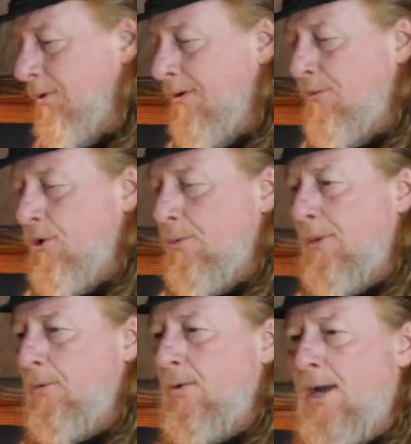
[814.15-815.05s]
if you
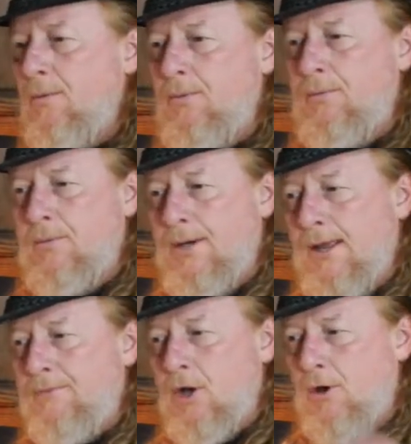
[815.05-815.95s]
remember right, we
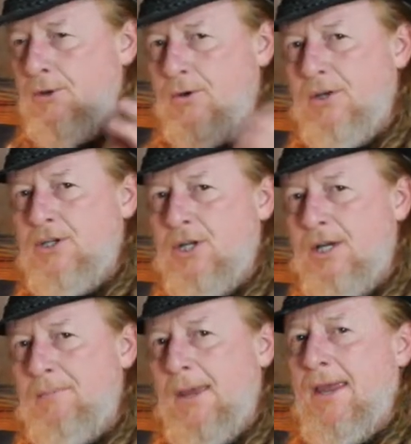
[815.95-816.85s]
left all the grease in
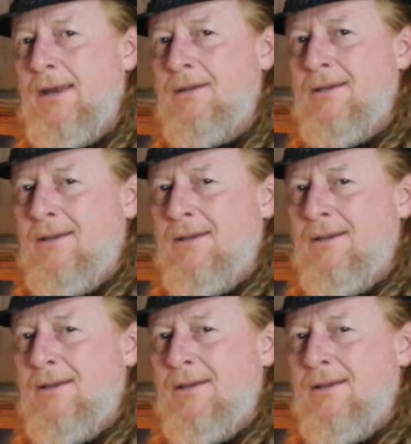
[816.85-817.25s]
the pan.